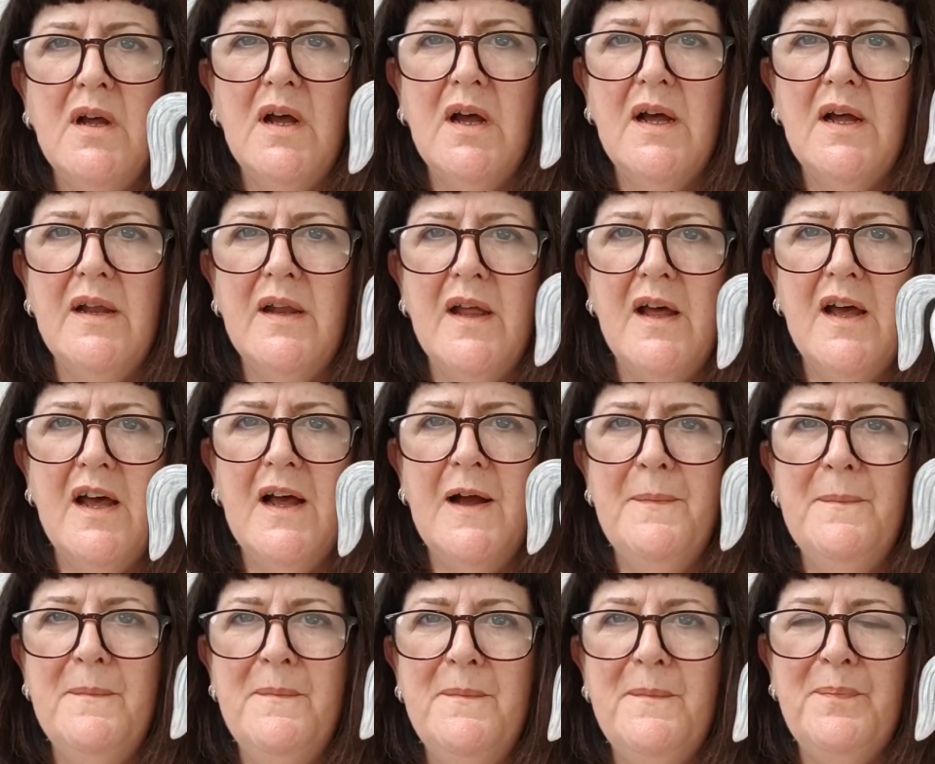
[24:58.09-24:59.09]

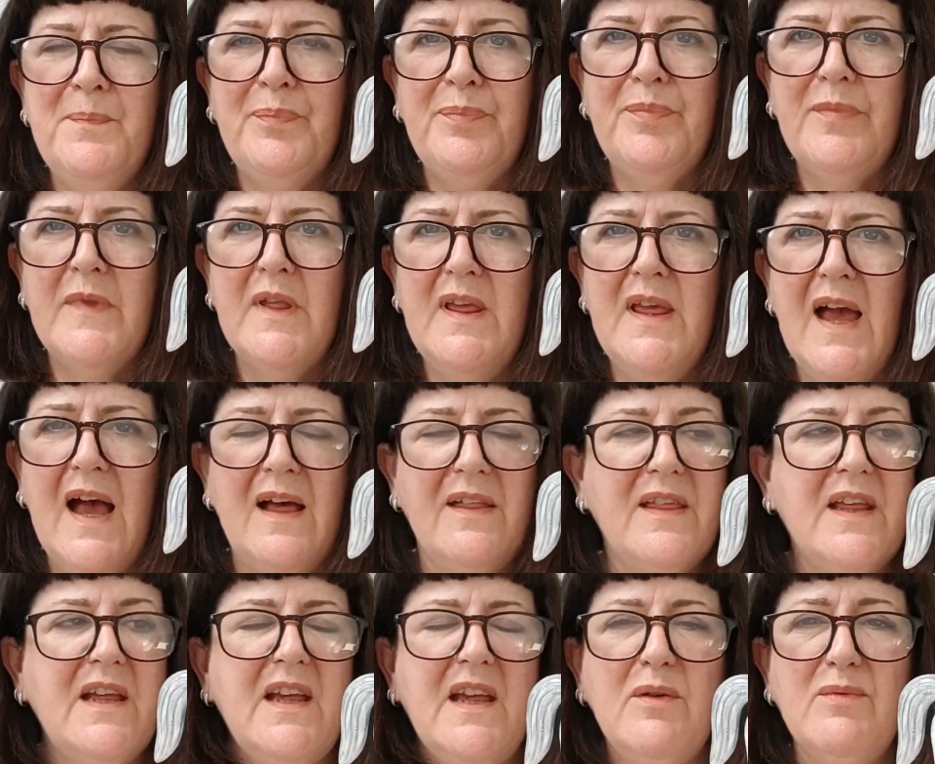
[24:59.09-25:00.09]
And yeah, I
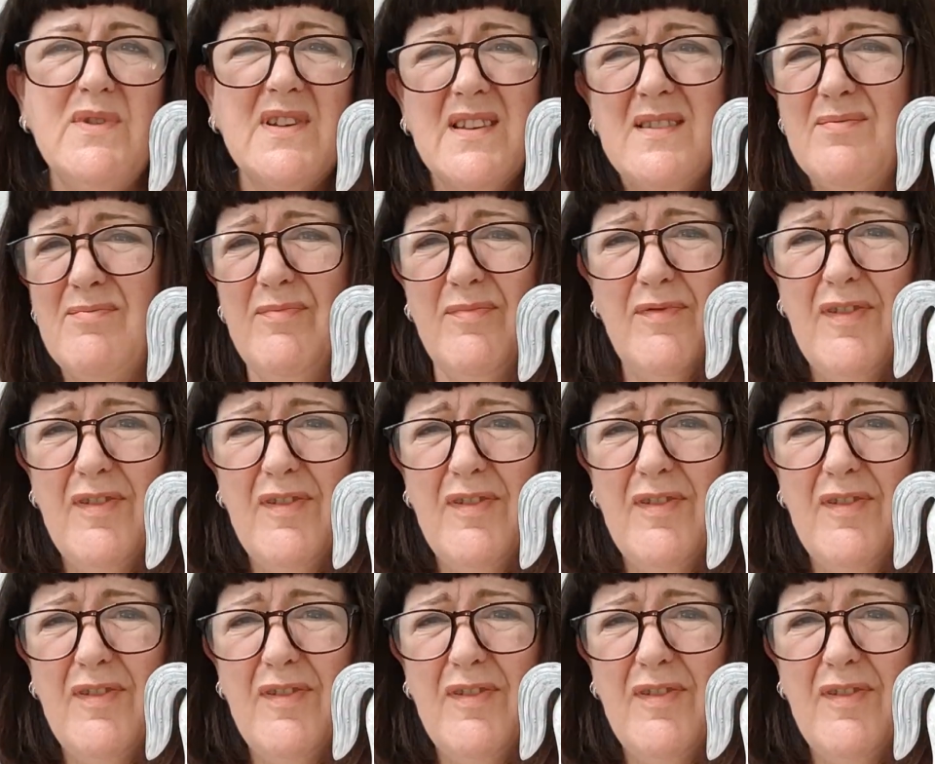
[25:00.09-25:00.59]
think it was